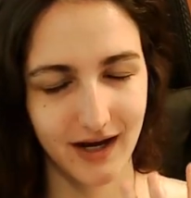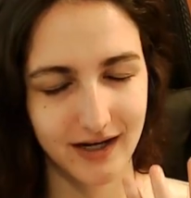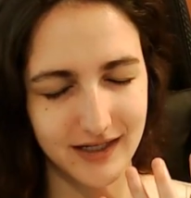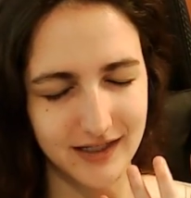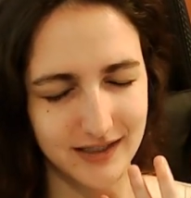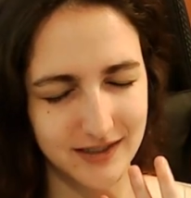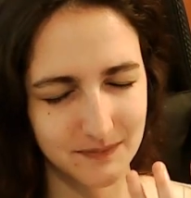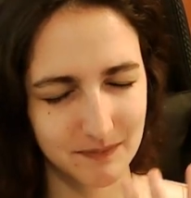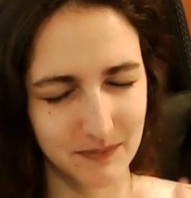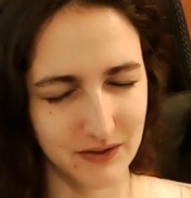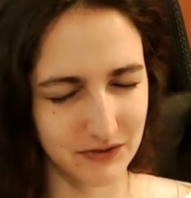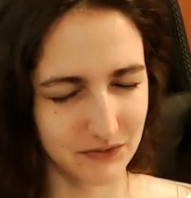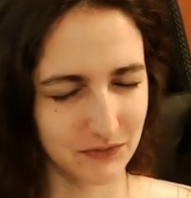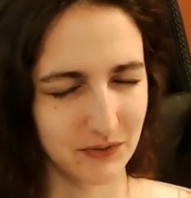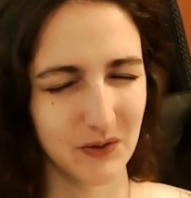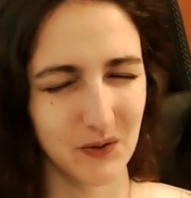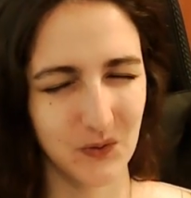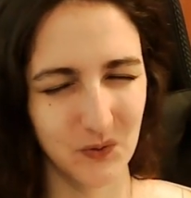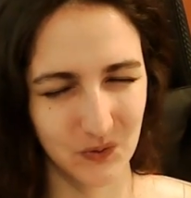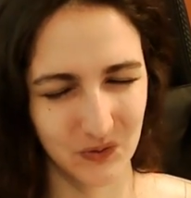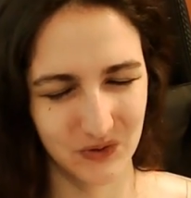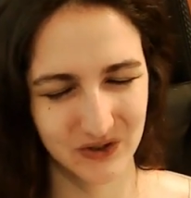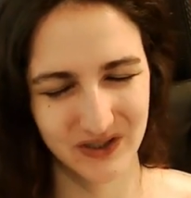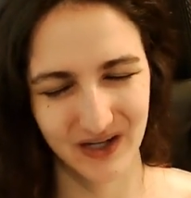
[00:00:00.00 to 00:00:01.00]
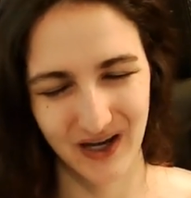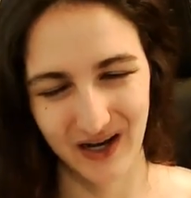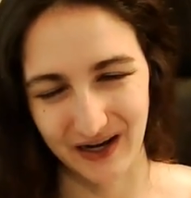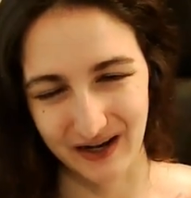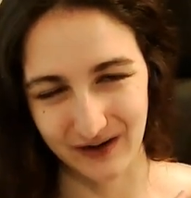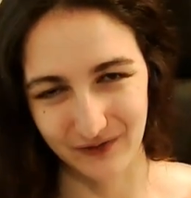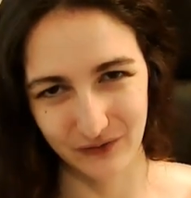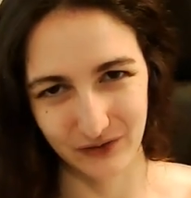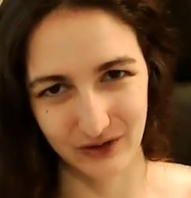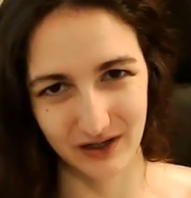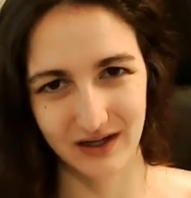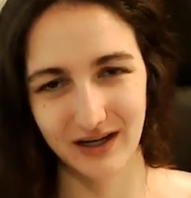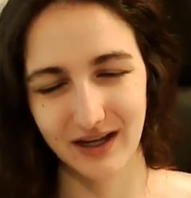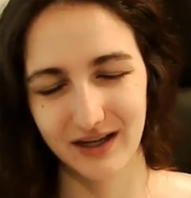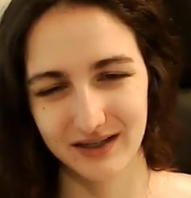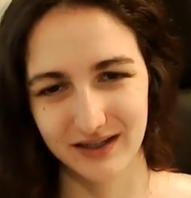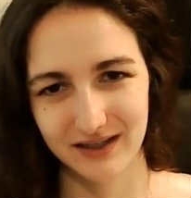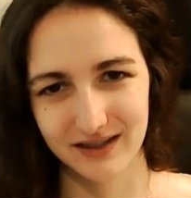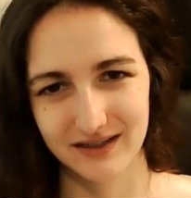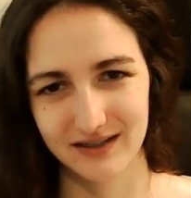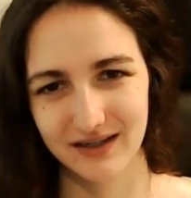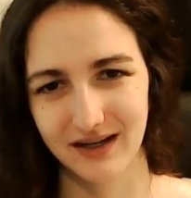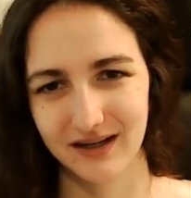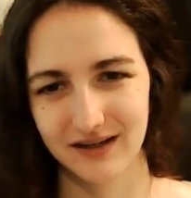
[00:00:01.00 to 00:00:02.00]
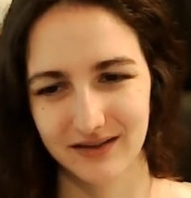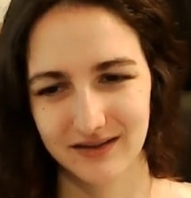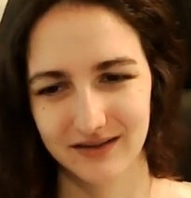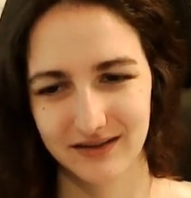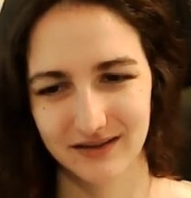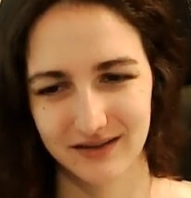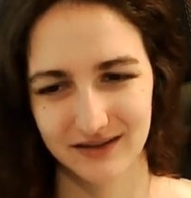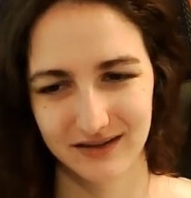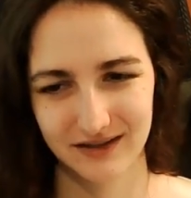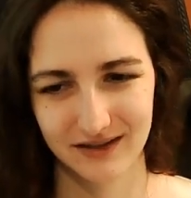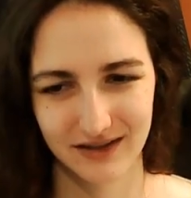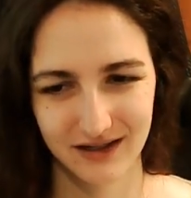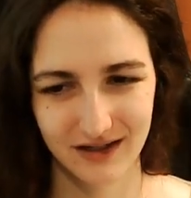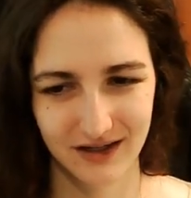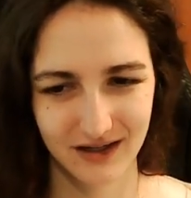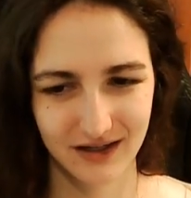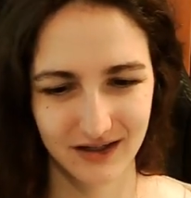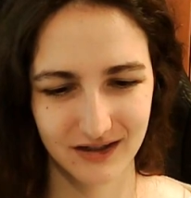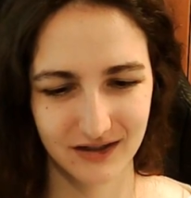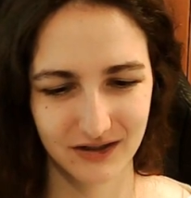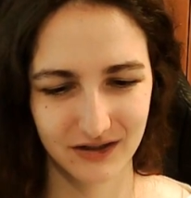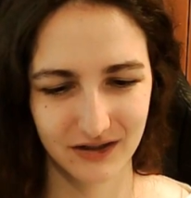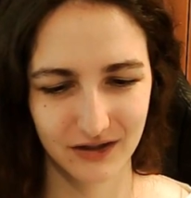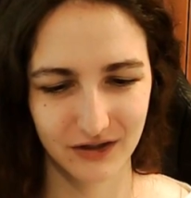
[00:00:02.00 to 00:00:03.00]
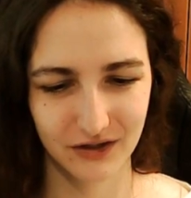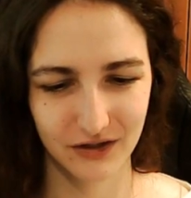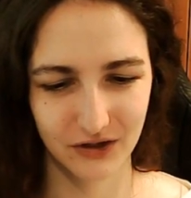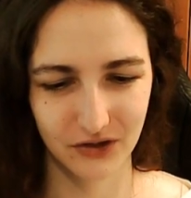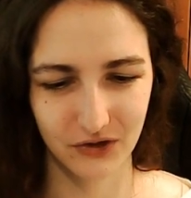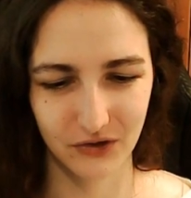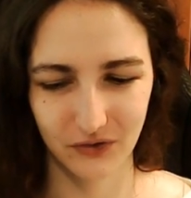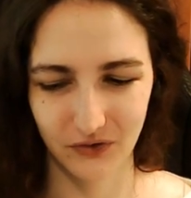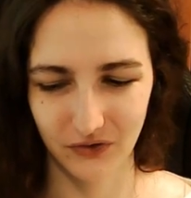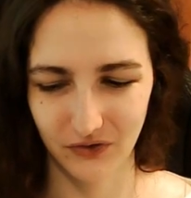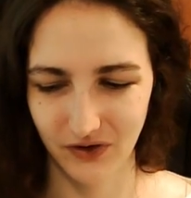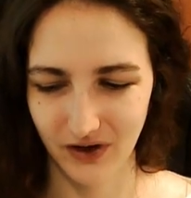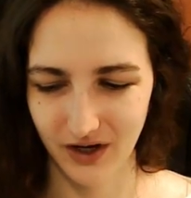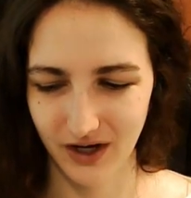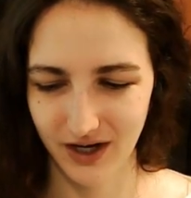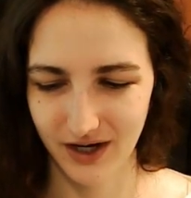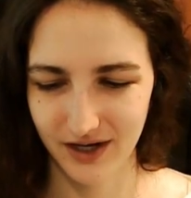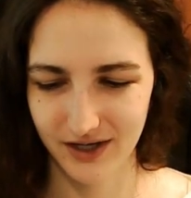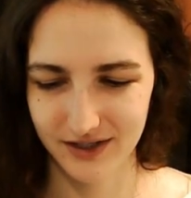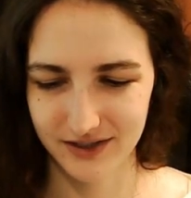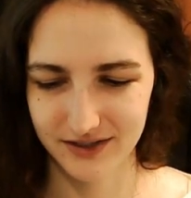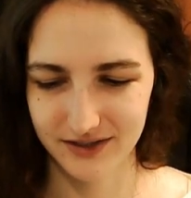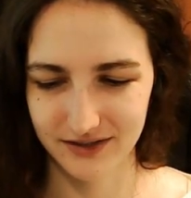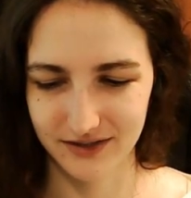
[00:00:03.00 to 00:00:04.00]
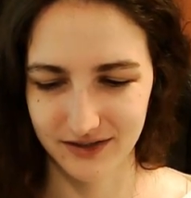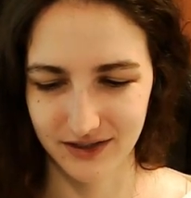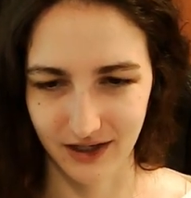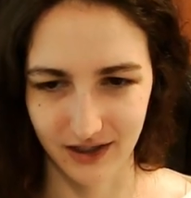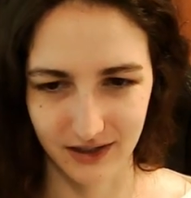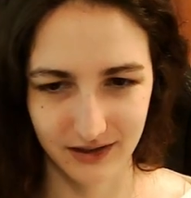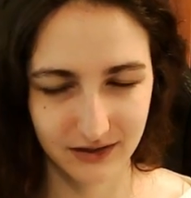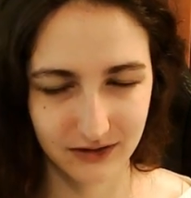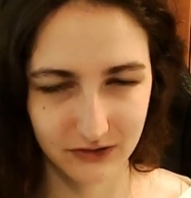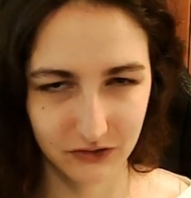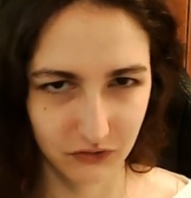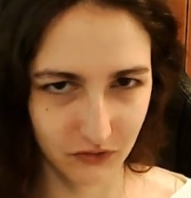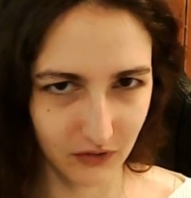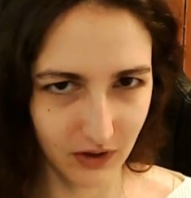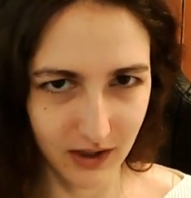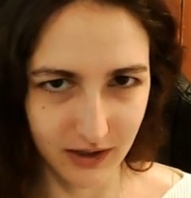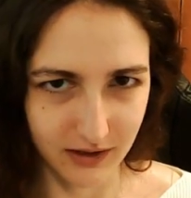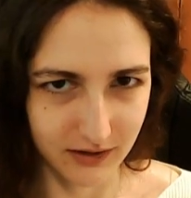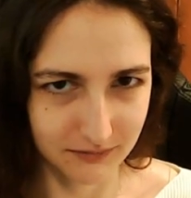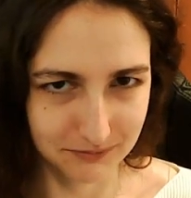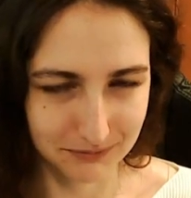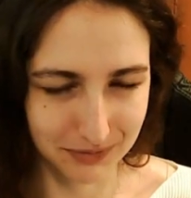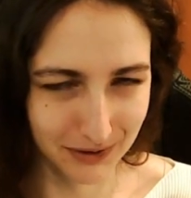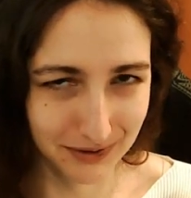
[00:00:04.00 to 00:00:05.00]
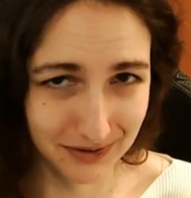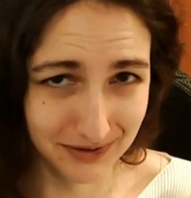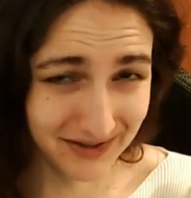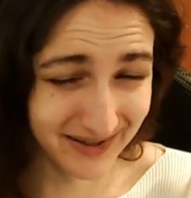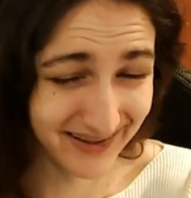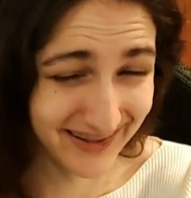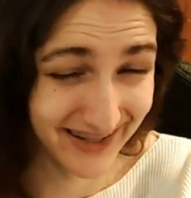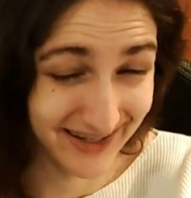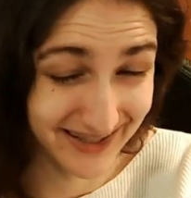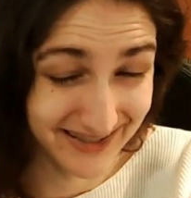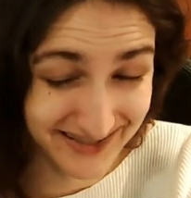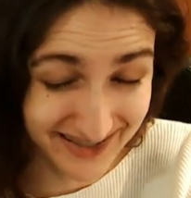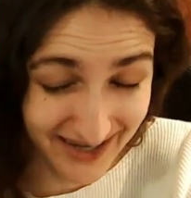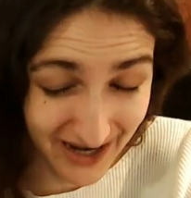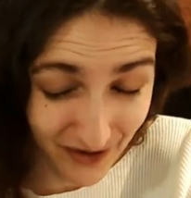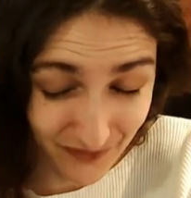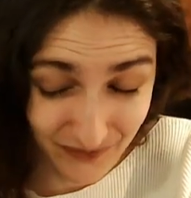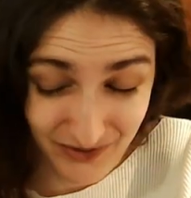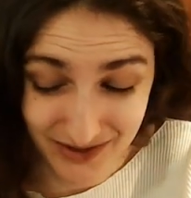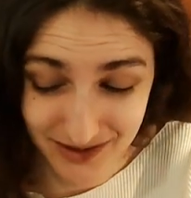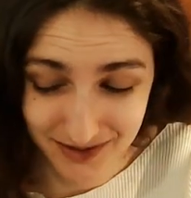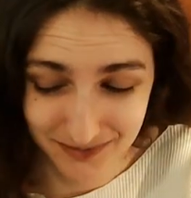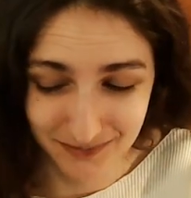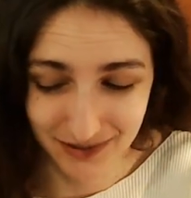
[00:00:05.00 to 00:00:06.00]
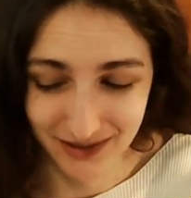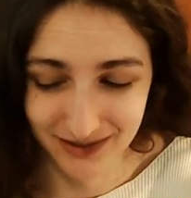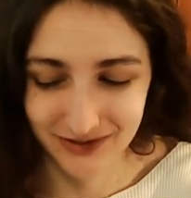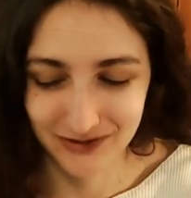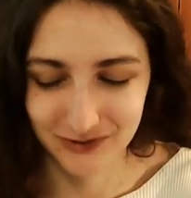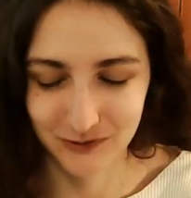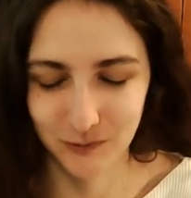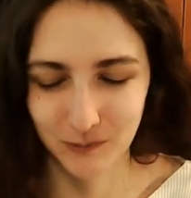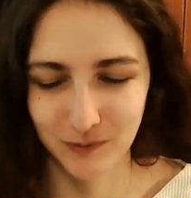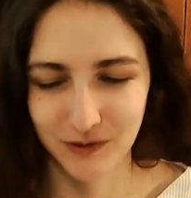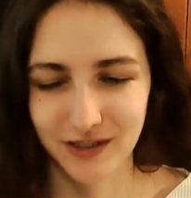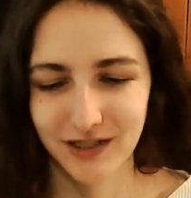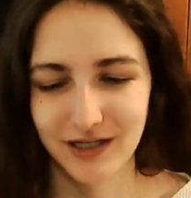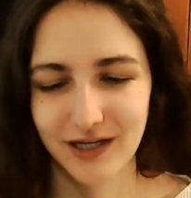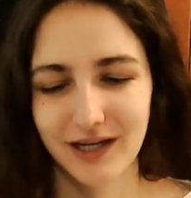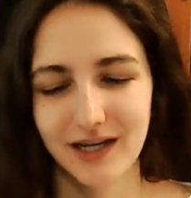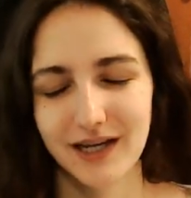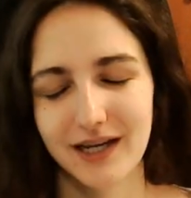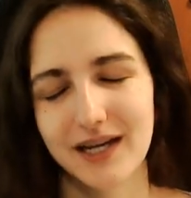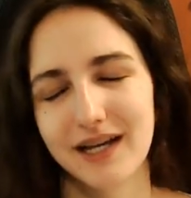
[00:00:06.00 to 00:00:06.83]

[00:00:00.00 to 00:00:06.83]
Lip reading: And it smells really good. And I really like it. It's like grass getting dry. That's how it smells to me.